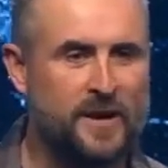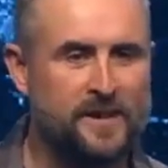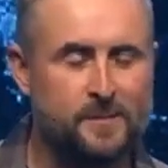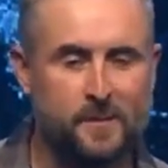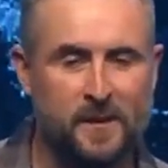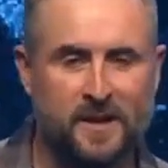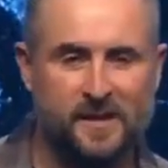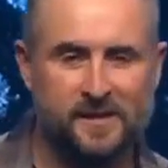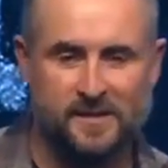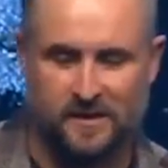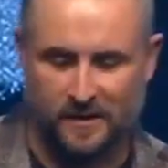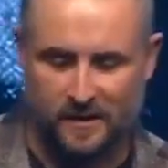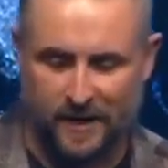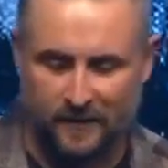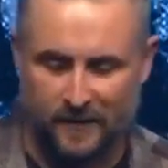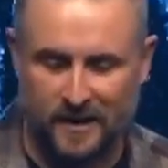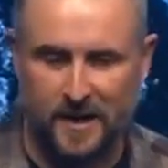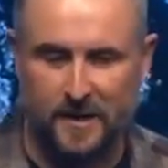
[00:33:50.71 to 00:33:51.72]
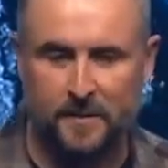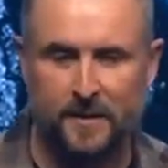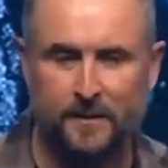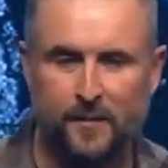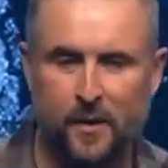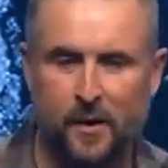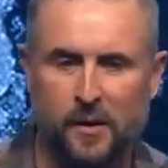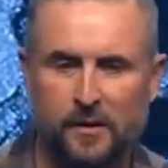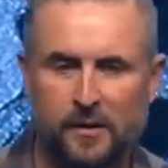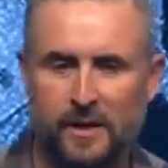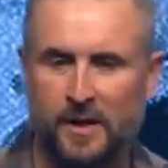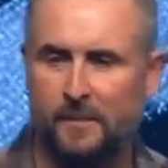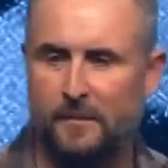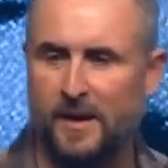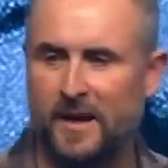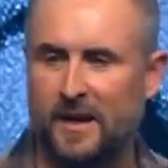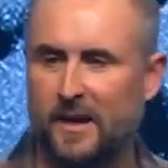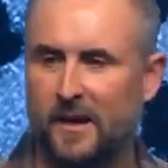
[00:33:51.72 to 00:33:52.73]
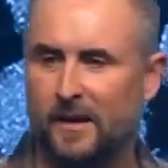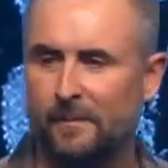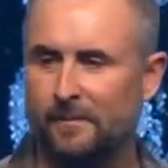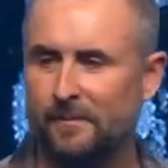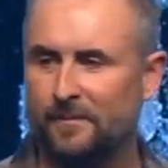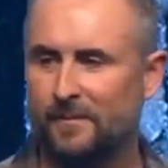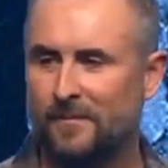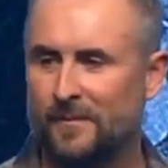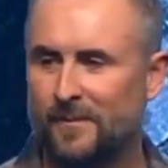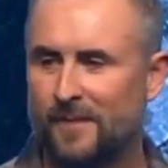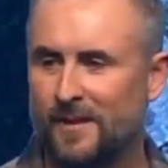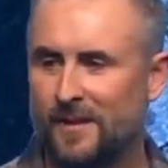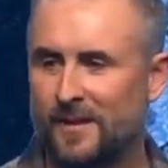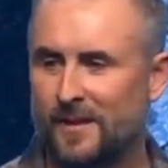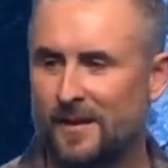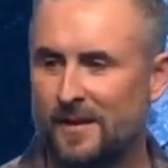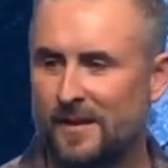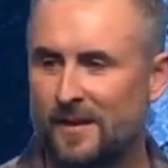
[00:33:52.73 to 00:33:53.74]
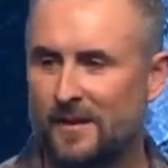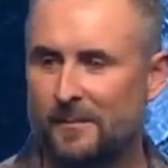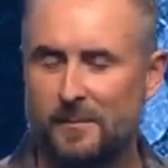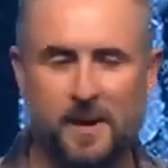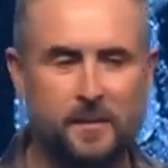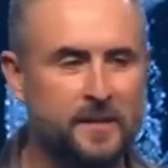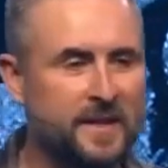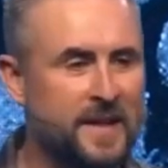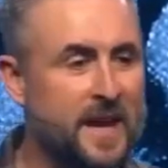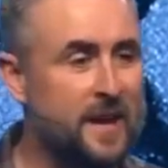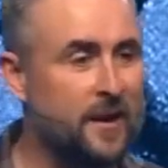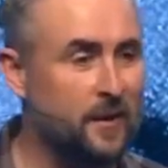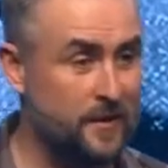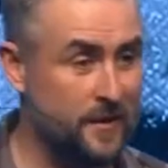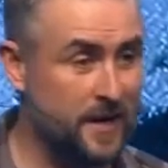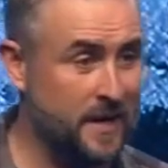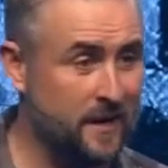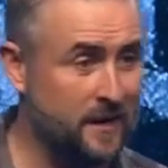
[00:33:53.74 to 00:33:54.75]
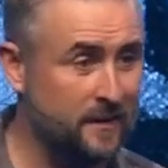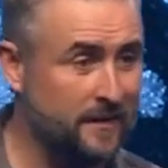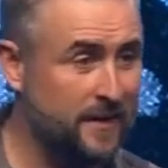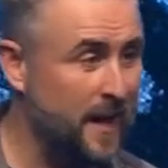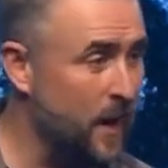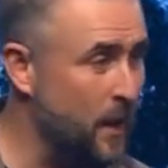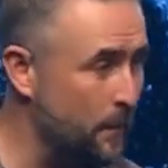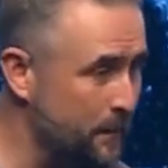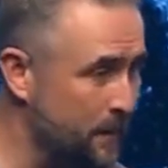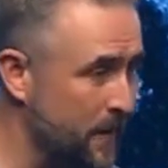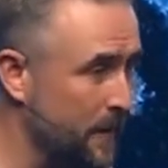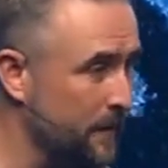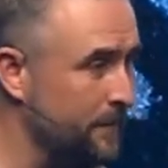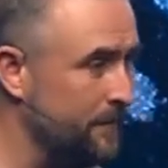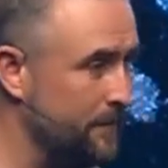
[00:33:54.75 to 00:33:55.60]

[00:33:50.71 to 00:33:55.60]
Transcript: It's because every time they fall, they get back up. Mom and dad are there to help them